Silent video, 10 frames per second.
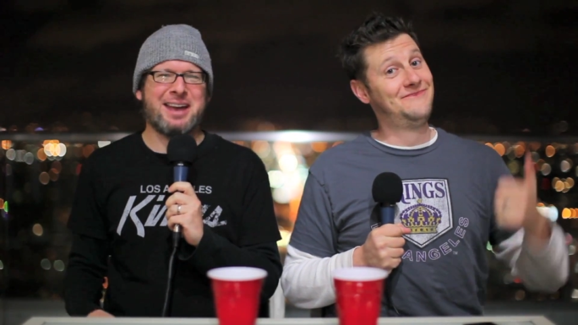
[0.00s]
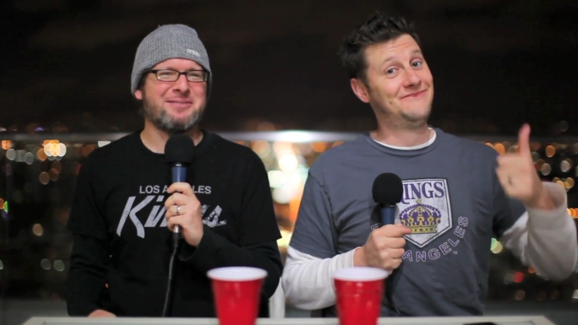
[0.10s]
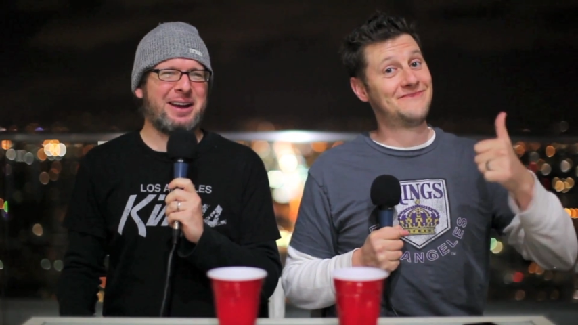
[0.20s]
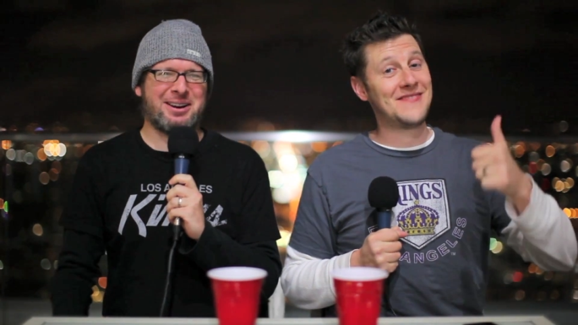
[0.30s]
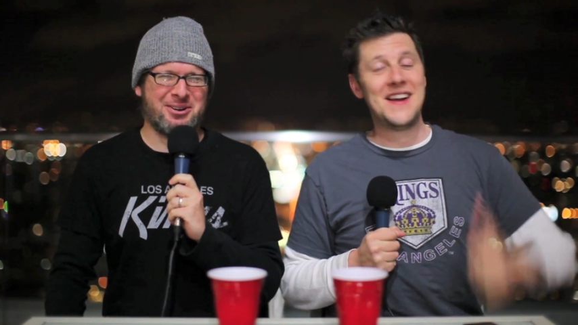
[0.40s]

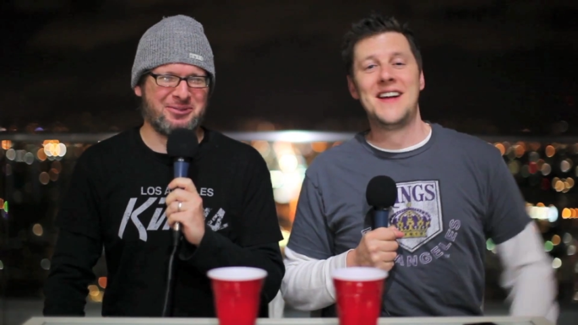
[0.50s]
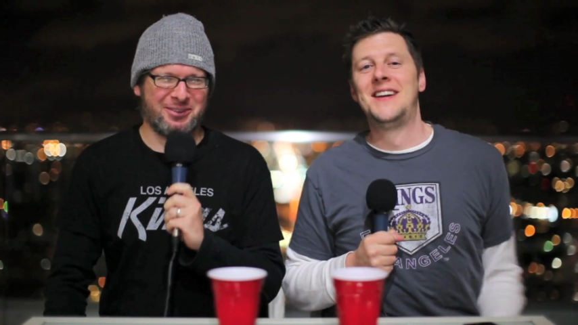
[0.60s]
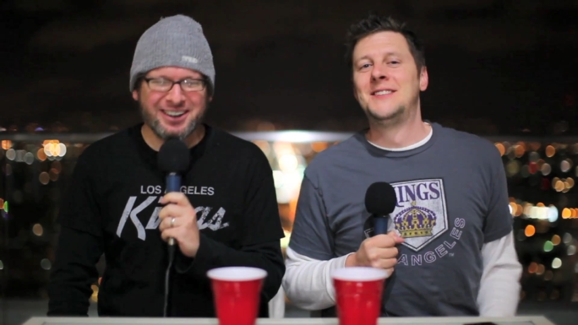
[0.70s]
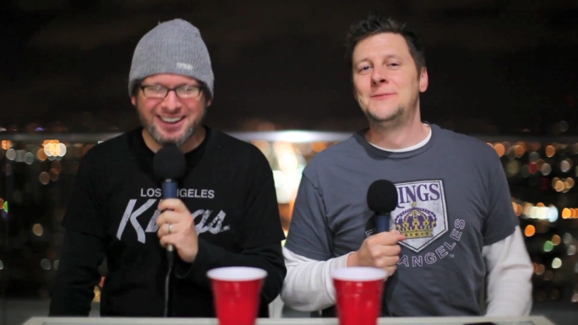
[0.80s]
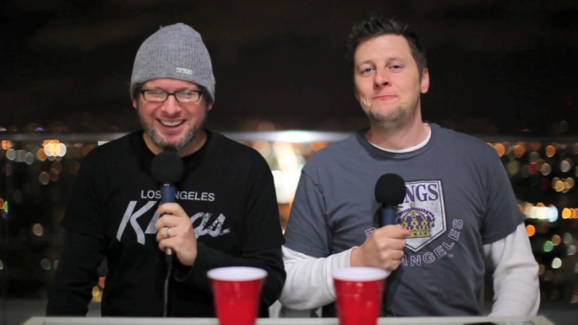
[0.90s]
Speaker 1: in
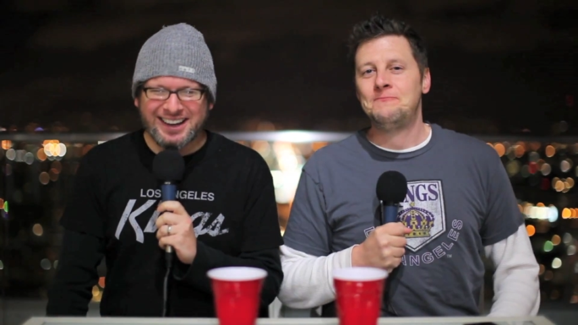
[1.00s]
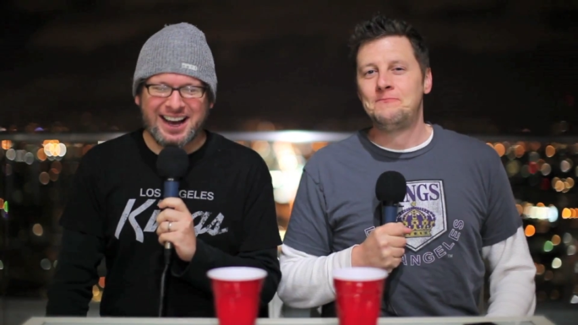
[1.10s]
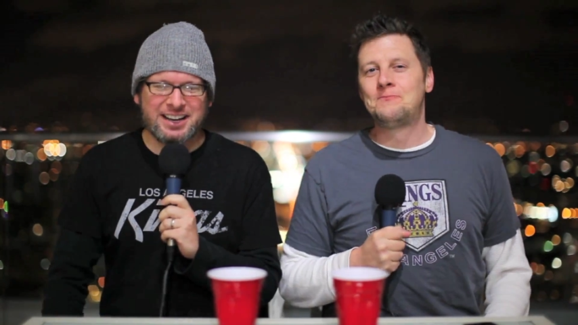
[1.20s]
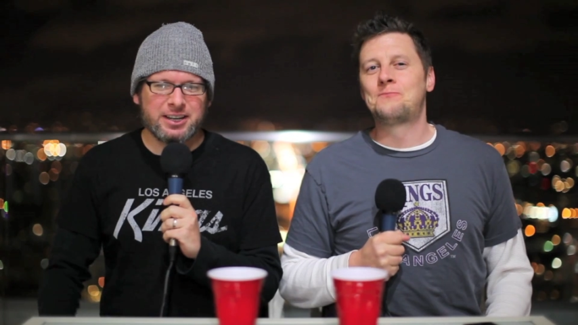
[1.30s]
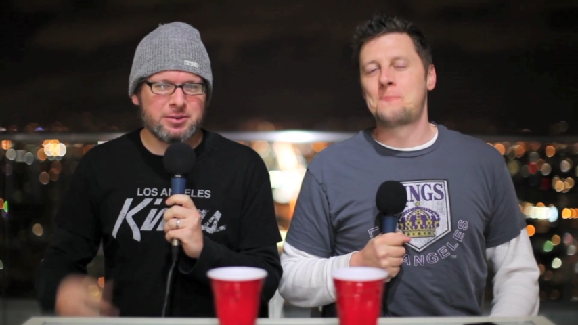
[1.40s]
Vancouver,
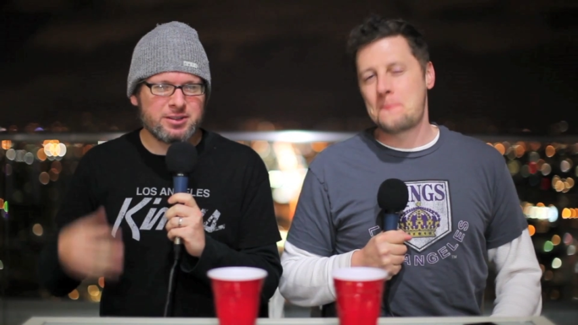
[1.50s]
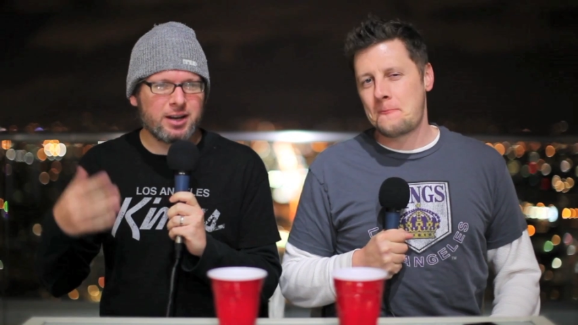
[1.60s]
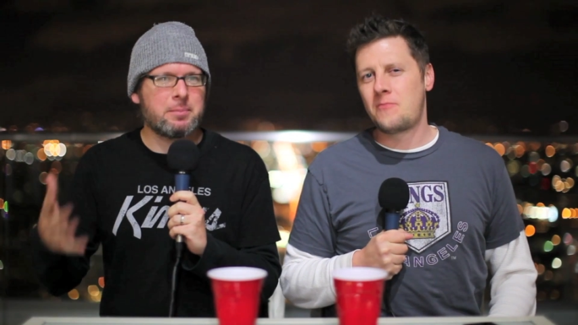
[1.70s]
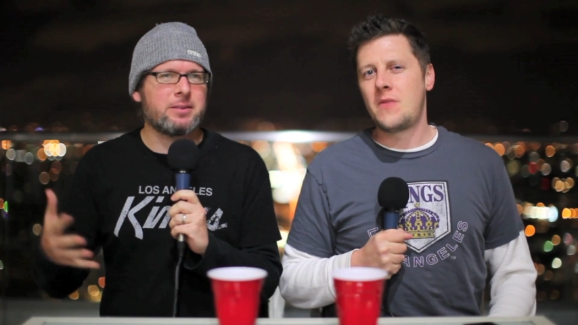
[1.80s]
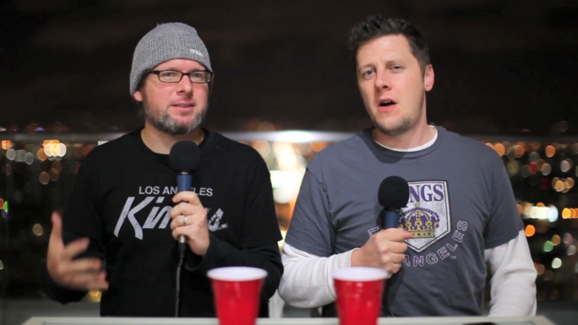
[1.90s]
uh, you know, we
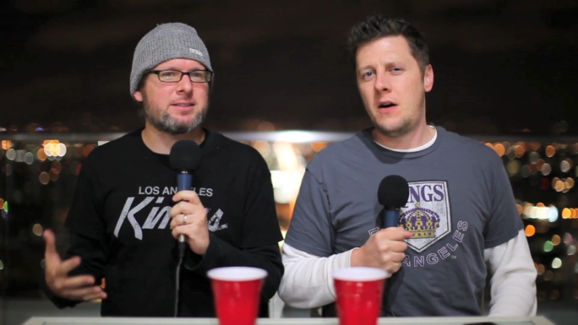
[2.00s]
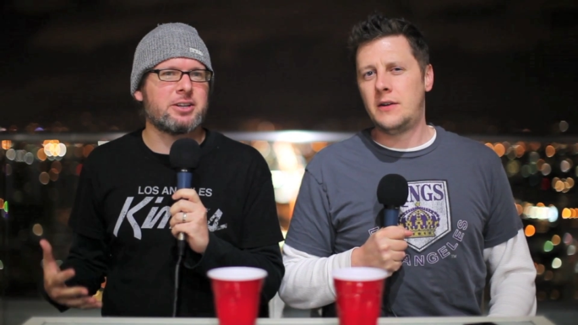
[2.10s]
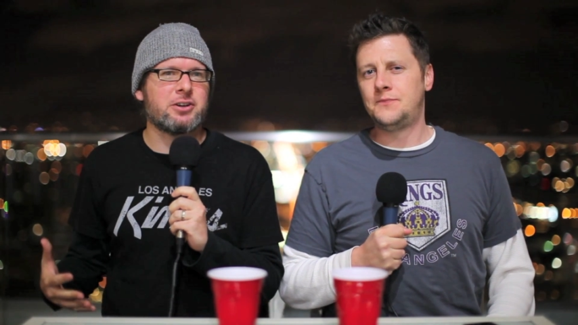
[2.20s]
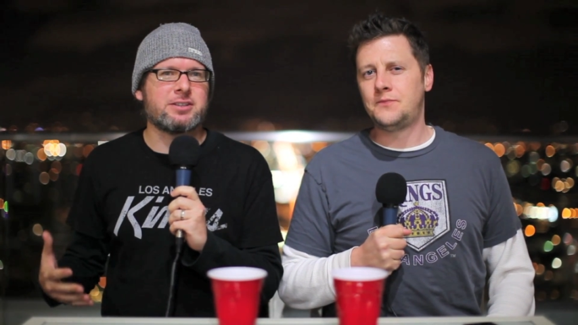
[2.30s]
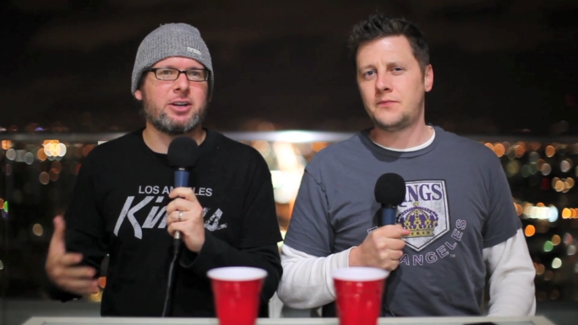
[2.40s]
talk about this series.